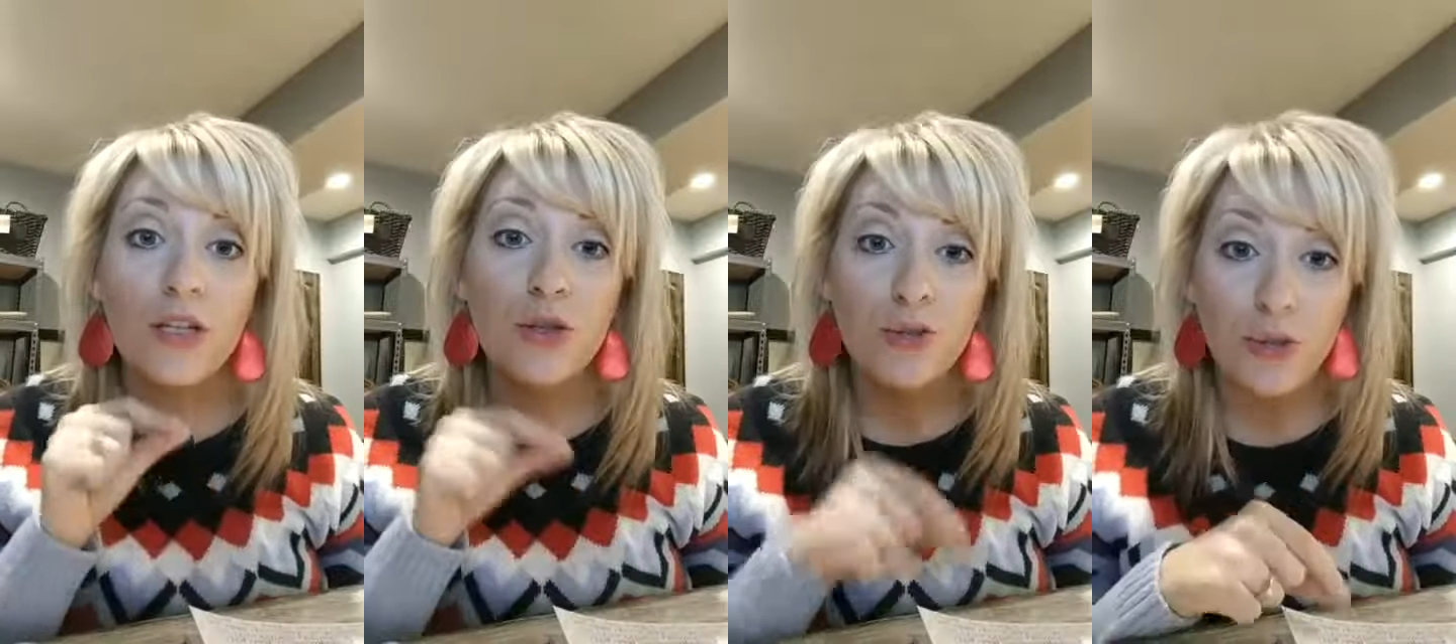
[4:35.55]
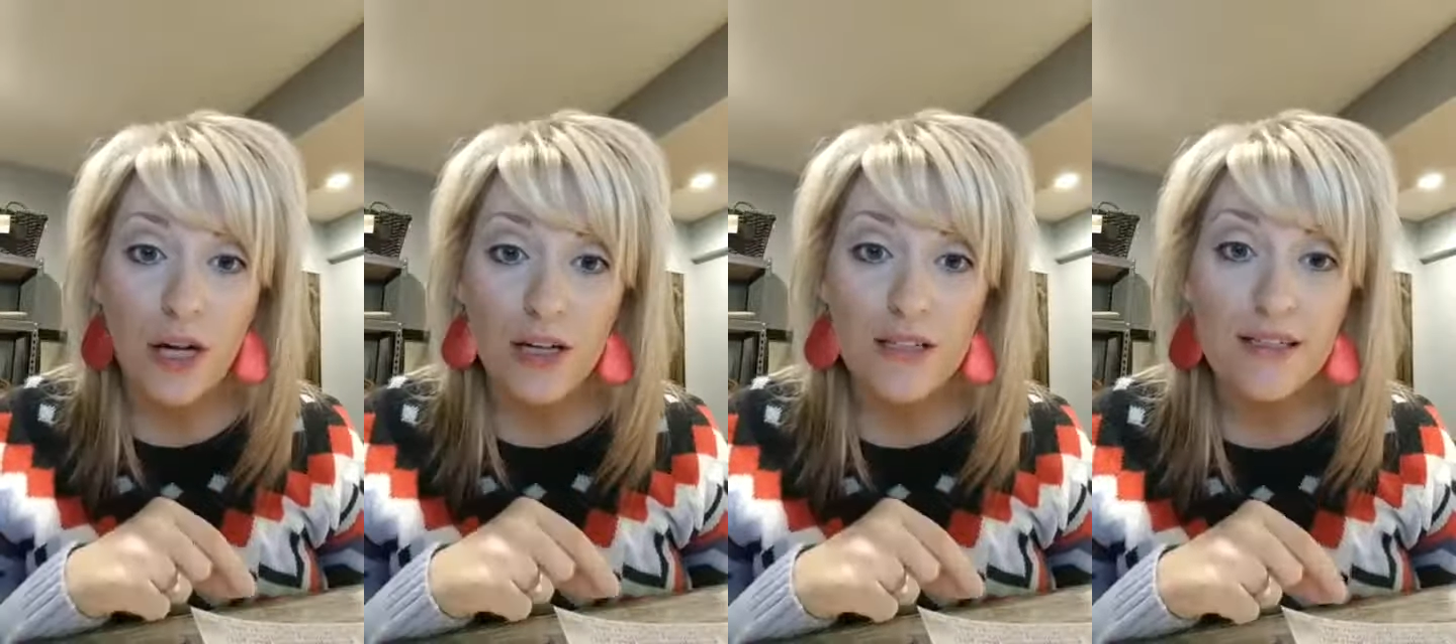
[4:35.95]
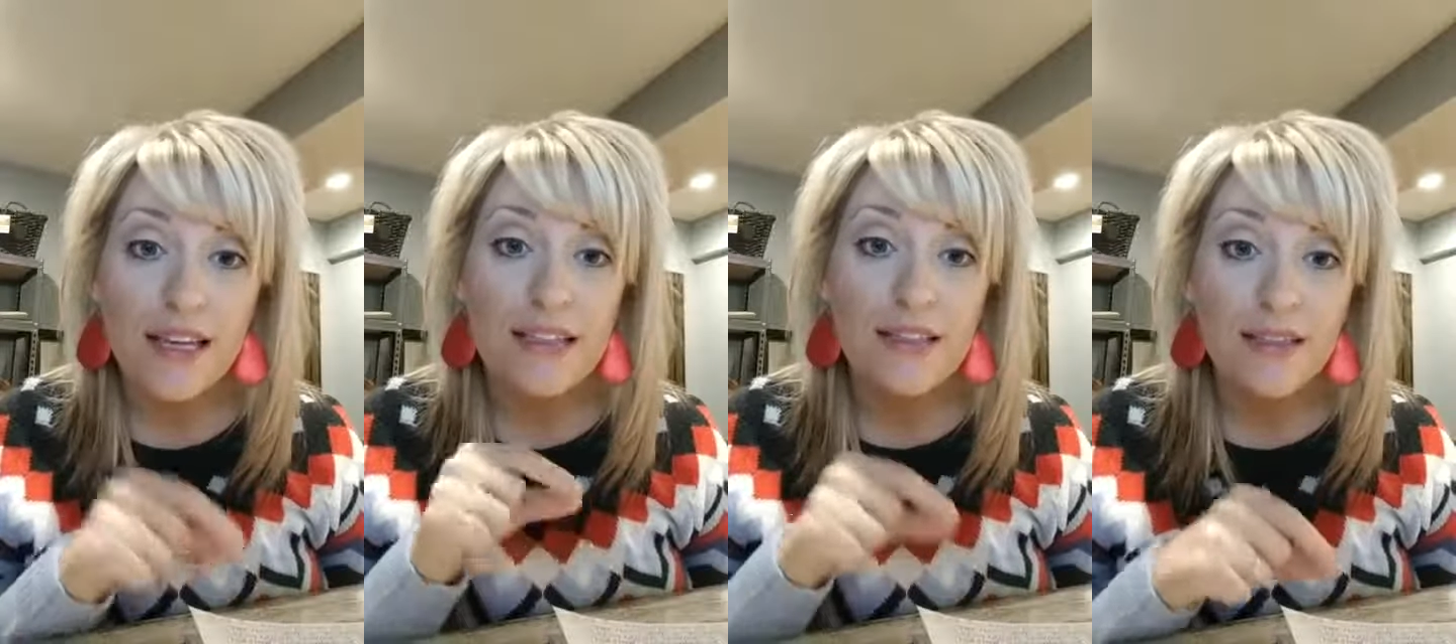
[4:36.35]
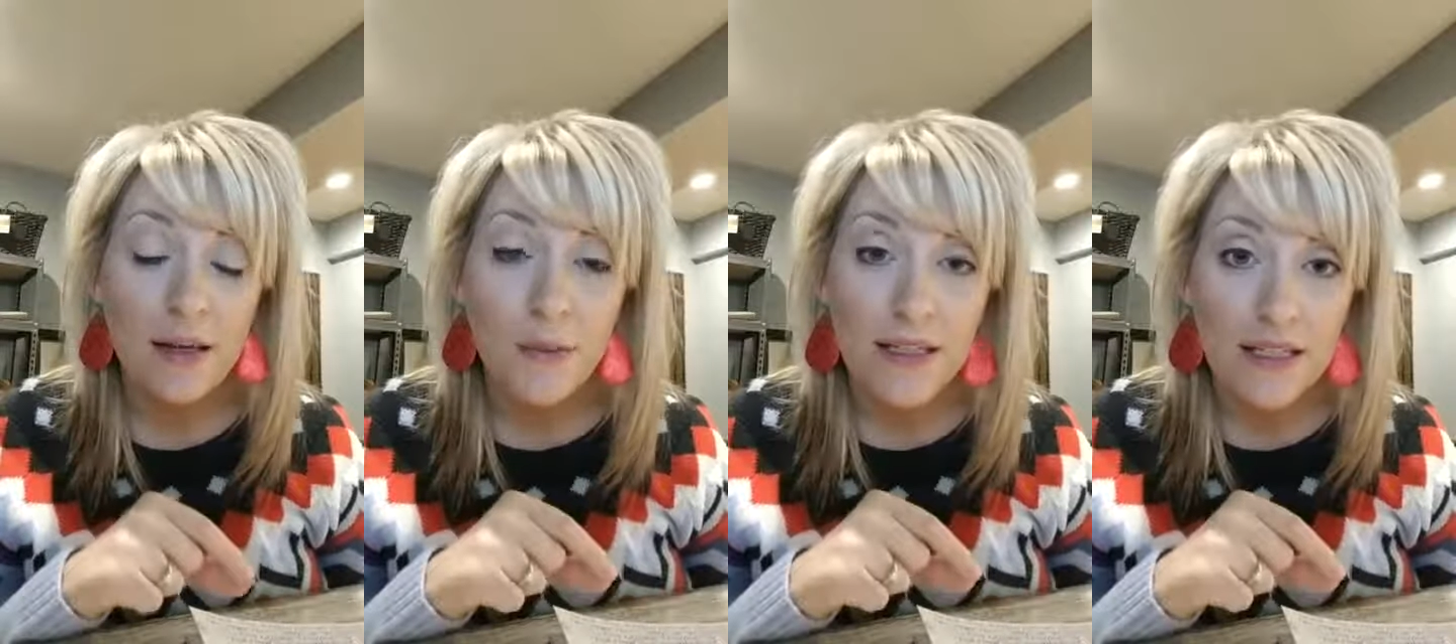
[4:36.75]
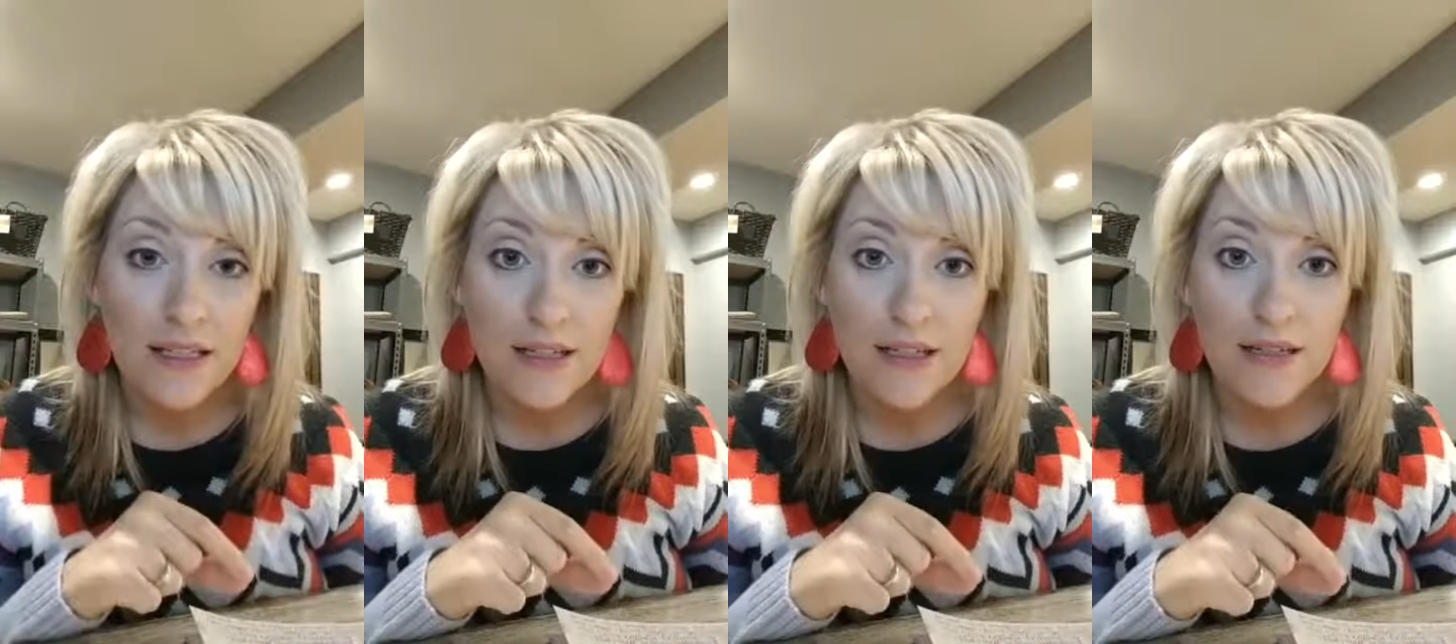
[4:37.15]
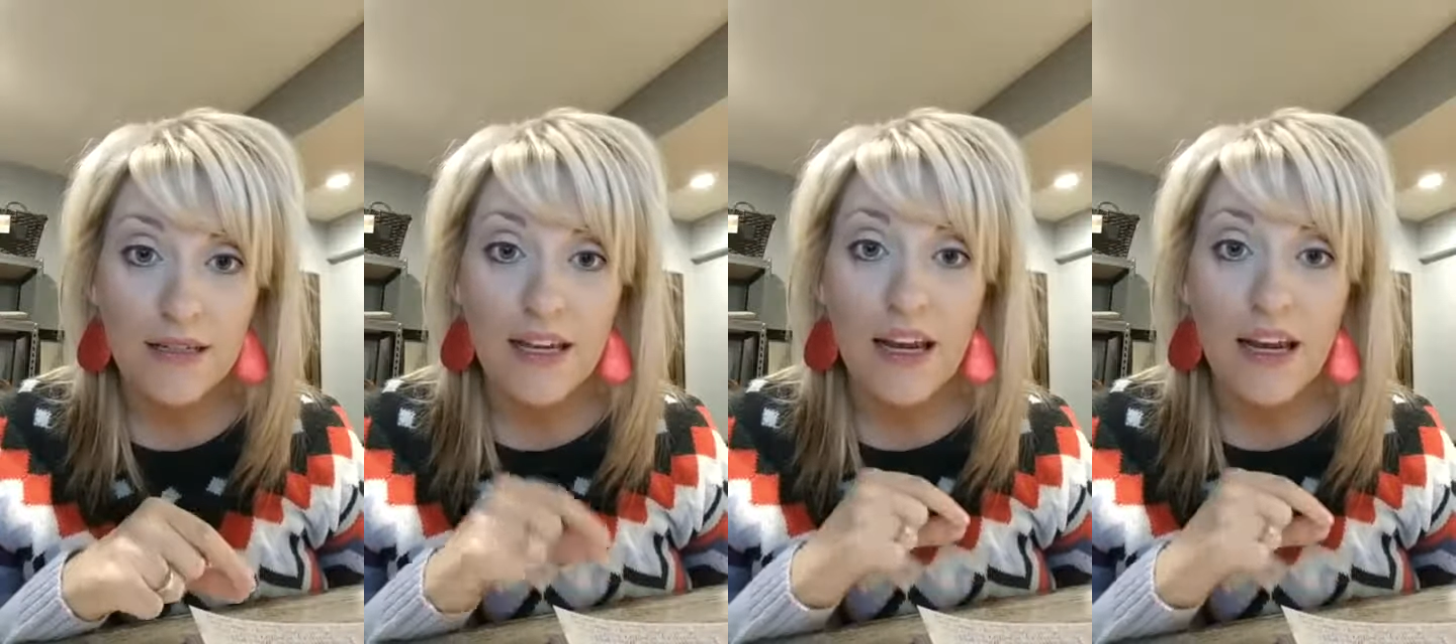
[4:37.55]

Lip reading: drugs and substances